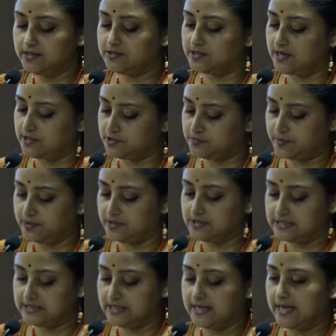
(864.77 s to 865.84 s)

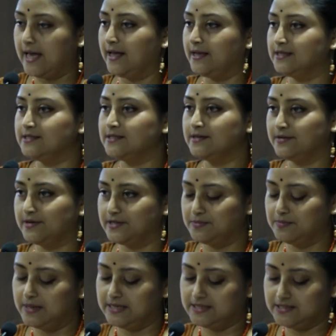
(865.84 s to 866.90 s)
transparency, and
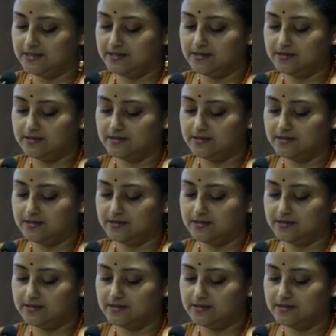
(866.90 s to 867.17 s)
credibility,